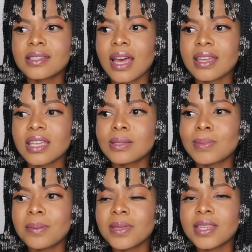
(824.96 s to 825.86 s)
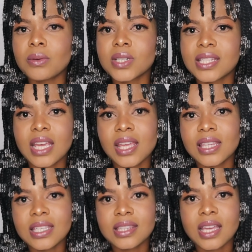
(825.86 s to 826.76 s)
I guess maybe they were saying
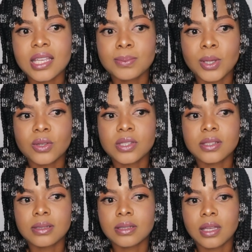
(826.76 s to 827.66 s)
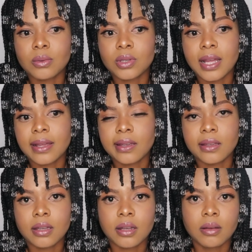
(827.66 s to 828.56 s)
these things because they were
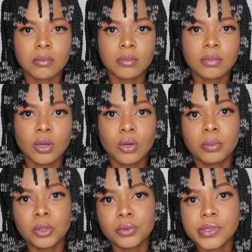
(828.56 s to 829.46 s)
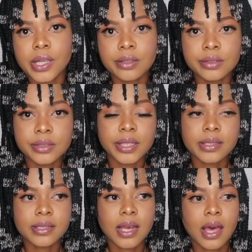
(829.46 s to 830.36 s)
like hoboloozing
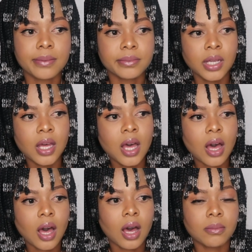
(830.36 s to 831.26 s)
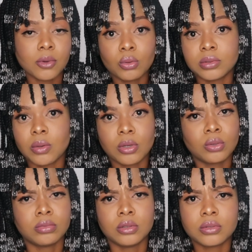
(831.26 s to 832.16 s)
at the time. Oh, they were
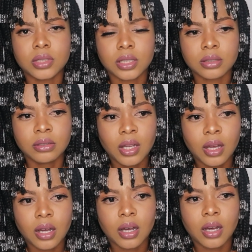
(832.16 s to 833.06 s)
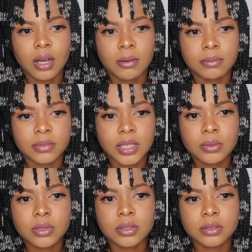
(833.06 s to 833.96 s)
hoboloozing. They
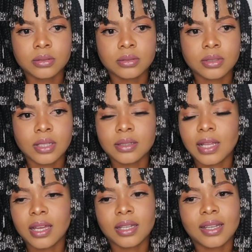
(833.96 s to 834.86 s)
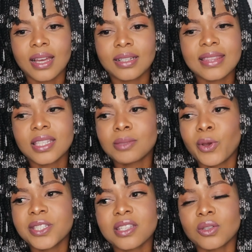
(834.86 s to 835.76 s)
were like, at this
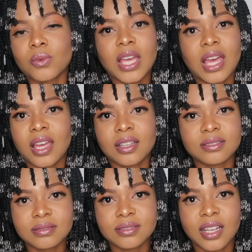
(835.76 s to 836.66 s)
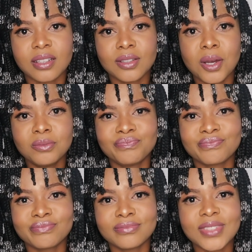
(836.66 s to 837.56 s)
point I don't care. Like, you know,
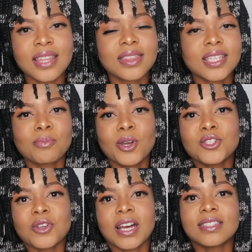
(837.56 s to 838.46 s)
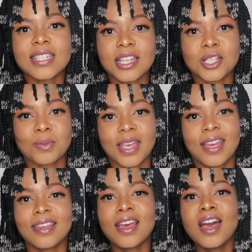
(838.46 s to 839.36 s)
at this point you can't touch
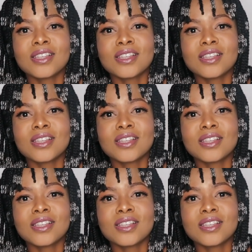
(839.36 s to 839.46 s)
me.